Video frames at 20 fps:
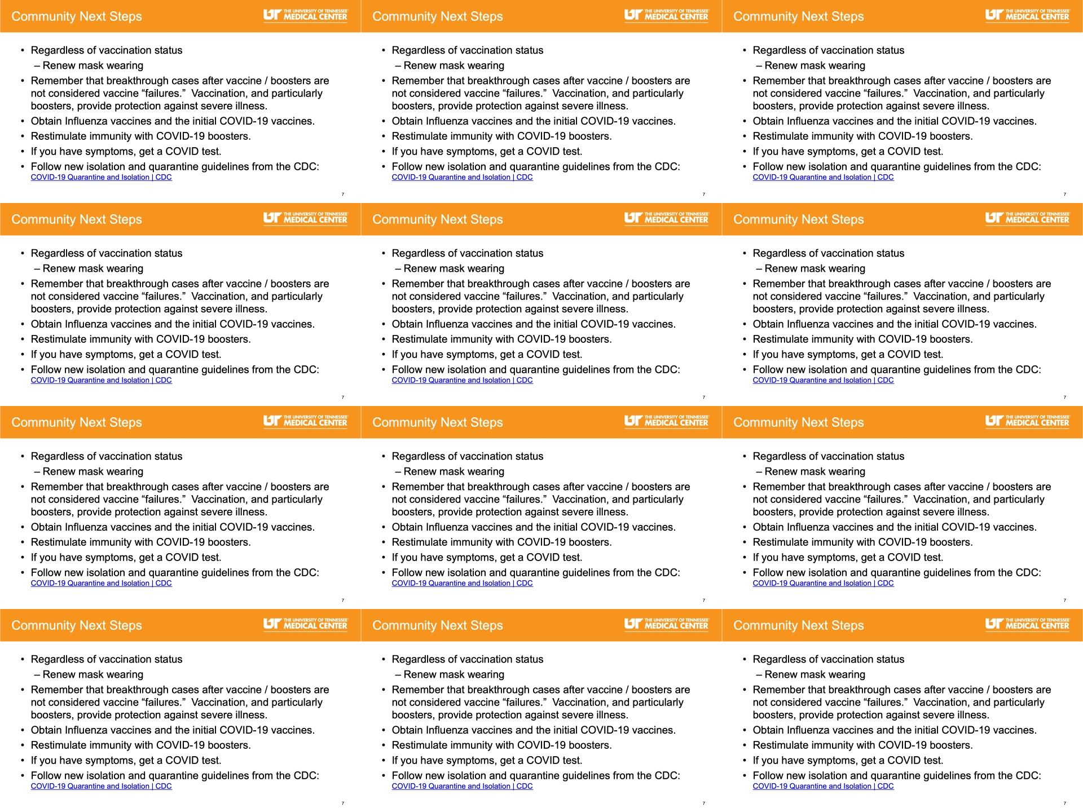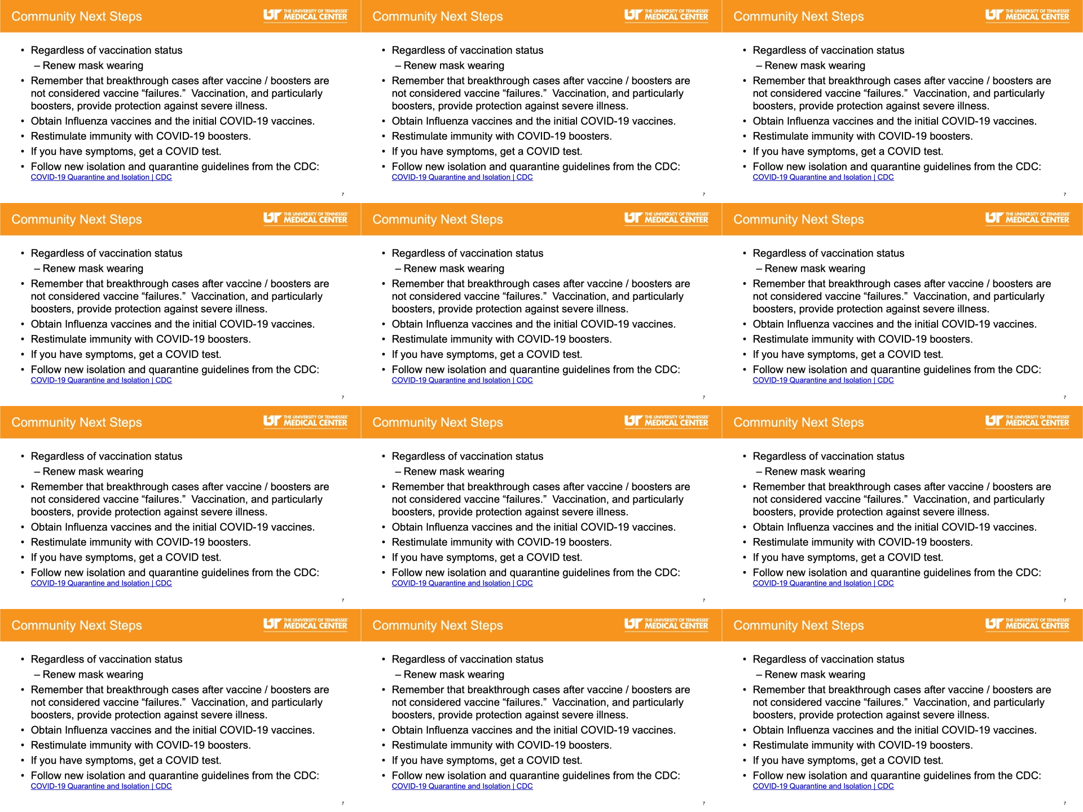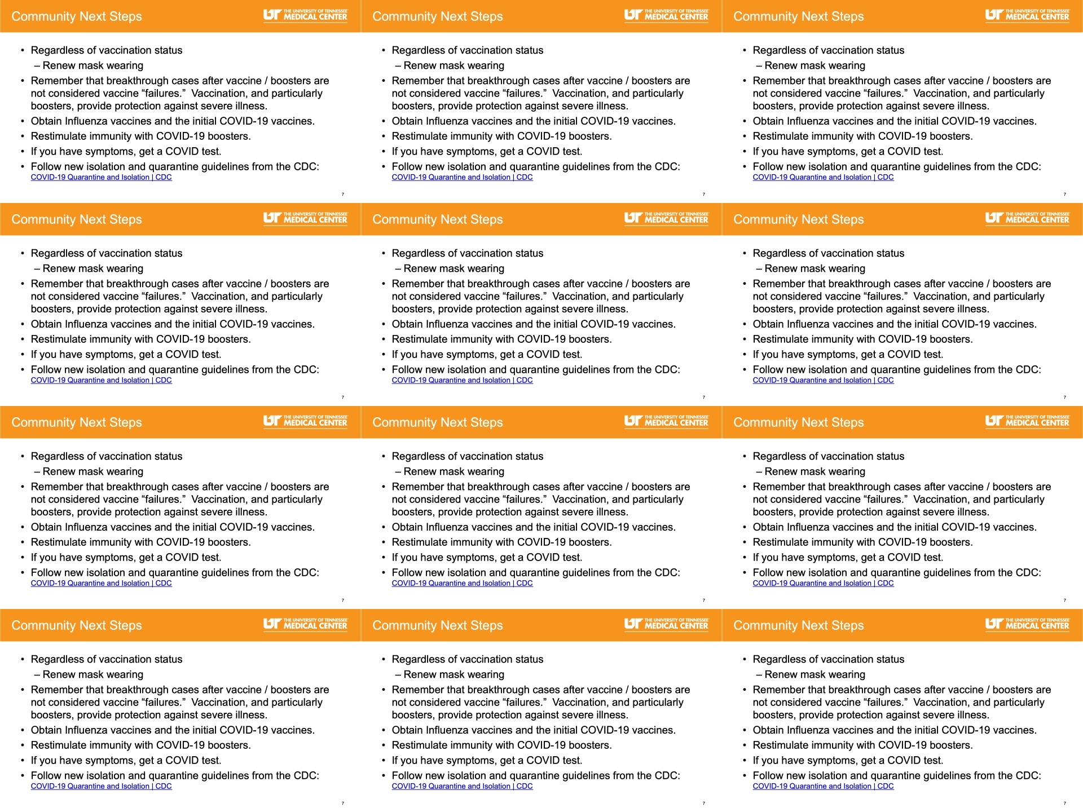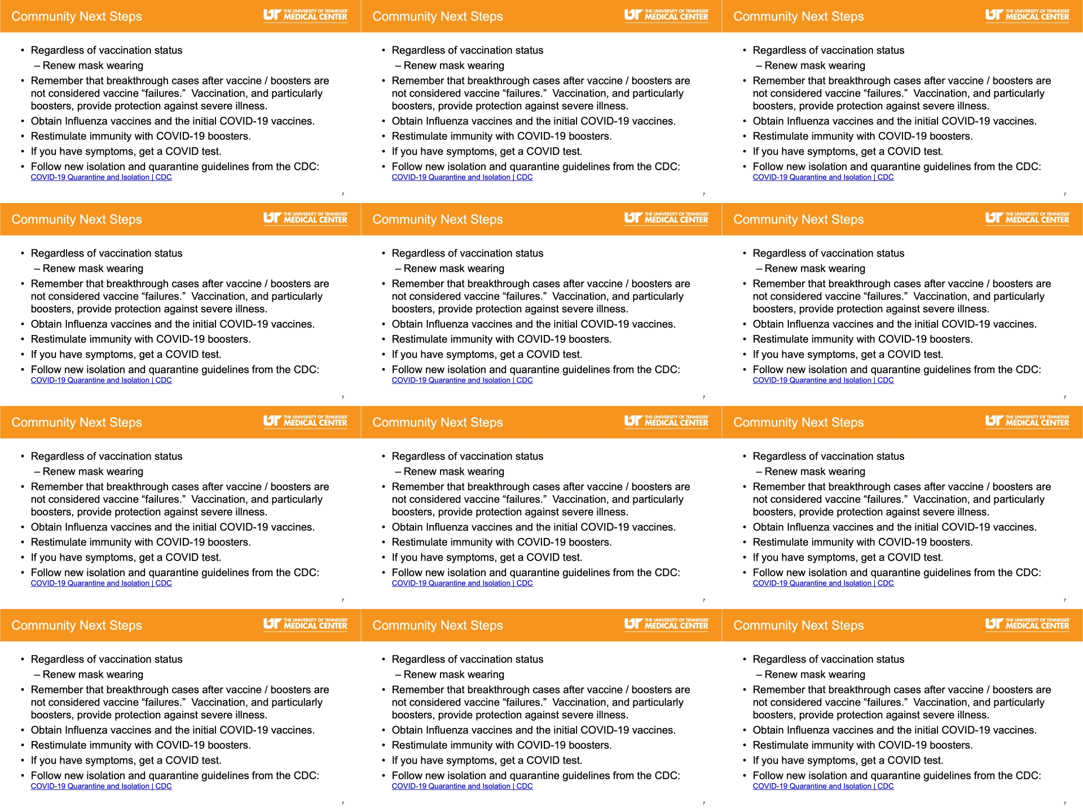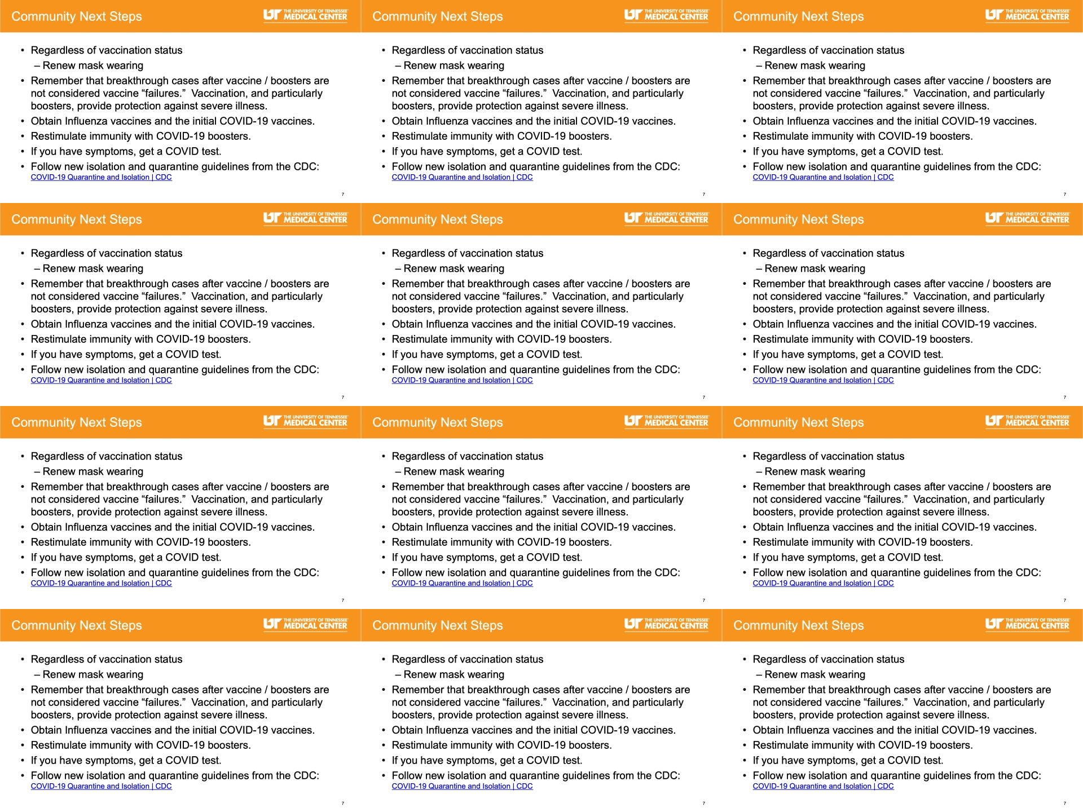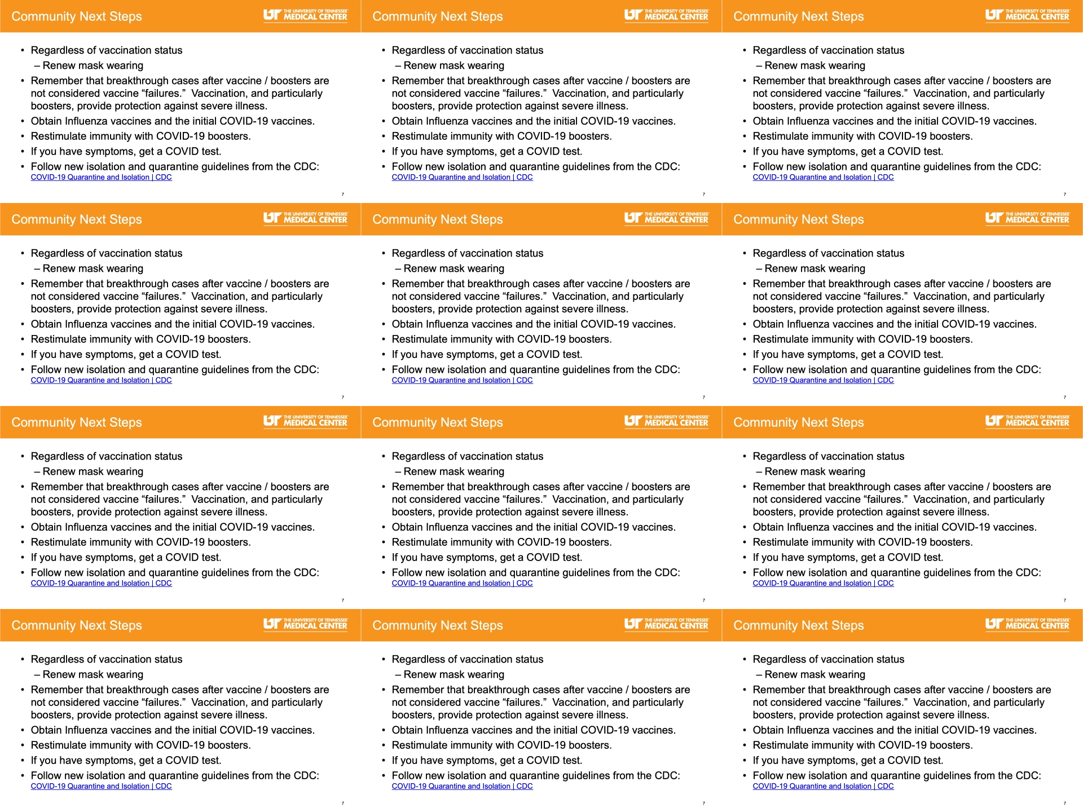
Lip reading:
No face is visible, so there are no lips to read.